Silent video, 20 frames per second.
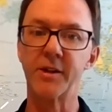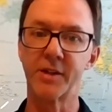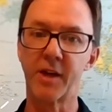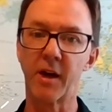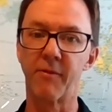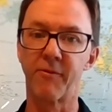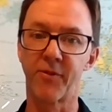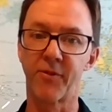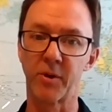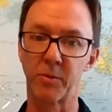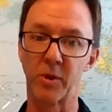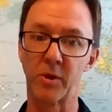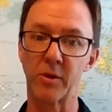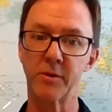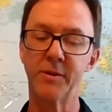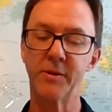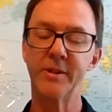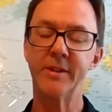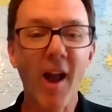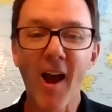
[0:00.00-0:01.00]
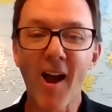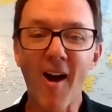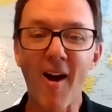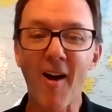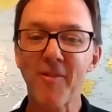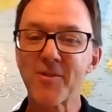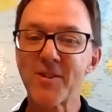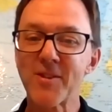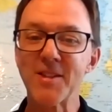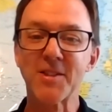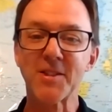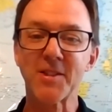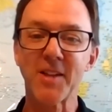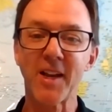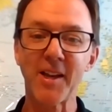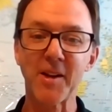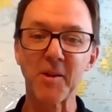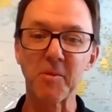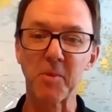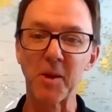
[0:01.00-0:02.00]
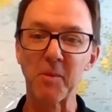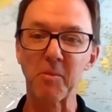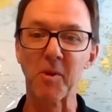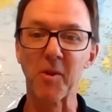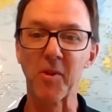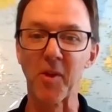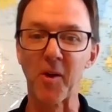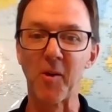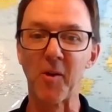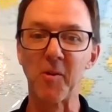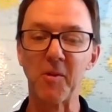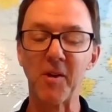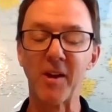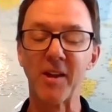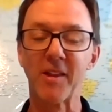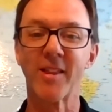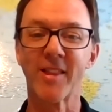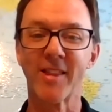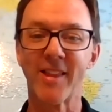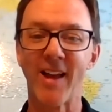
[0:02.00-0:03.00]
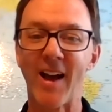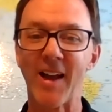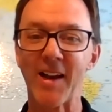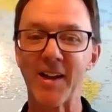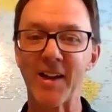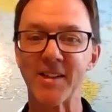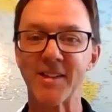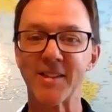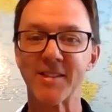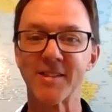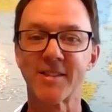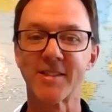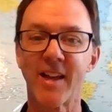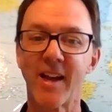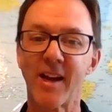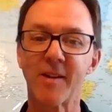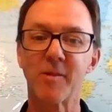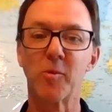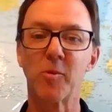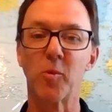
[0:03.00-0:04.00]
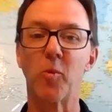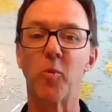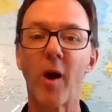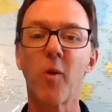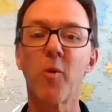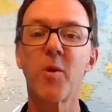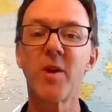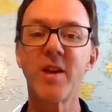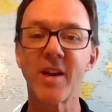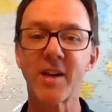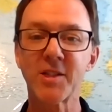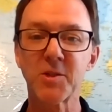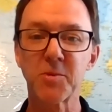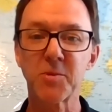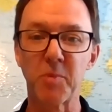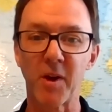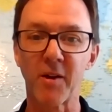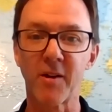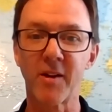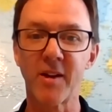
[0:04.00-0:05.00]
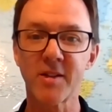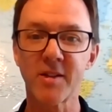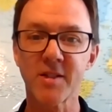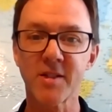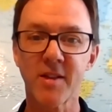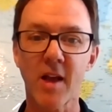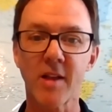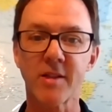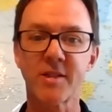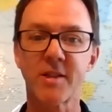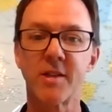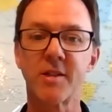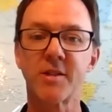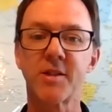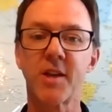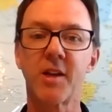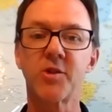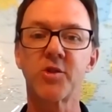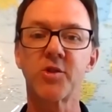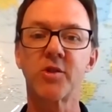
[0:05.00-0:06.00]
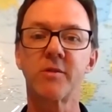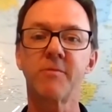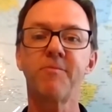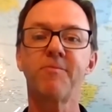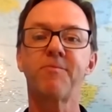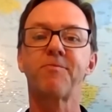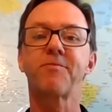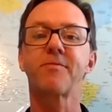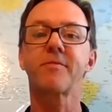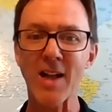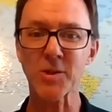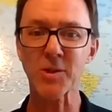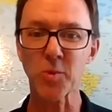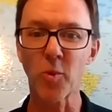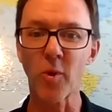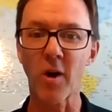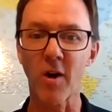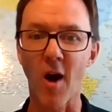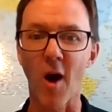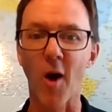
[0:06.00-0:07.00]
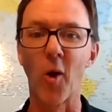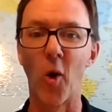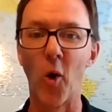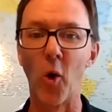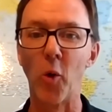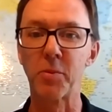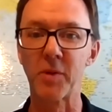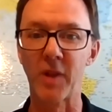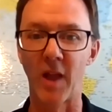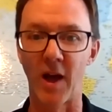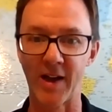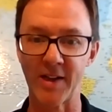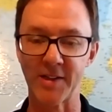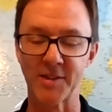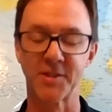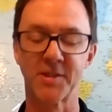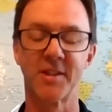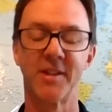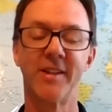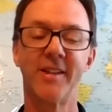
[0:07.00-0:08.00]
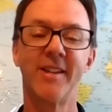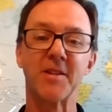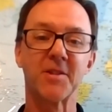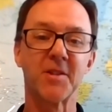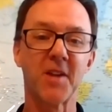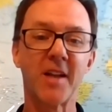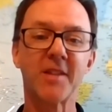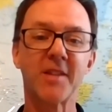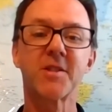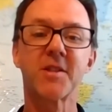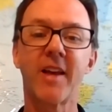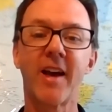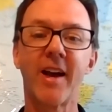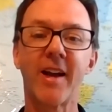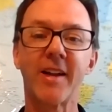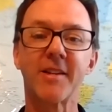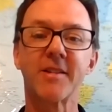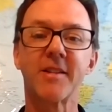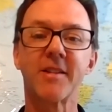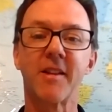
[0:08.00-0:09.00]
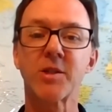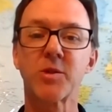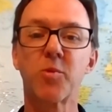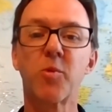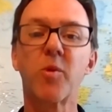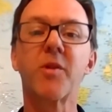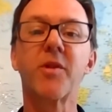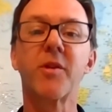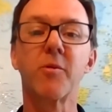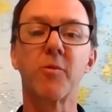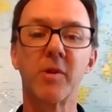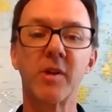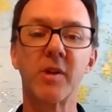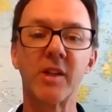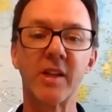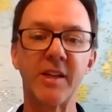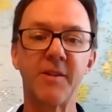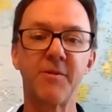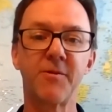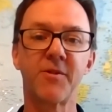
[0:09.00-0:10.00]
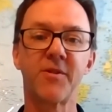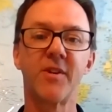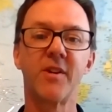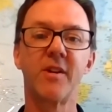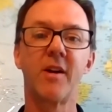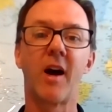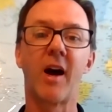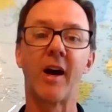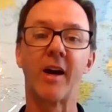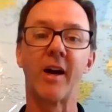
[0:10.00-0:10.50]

uncomfortable. What I often say to people, though, with that is that where we experience that sensation, that's where our hope lies, in the sense that that's where the relief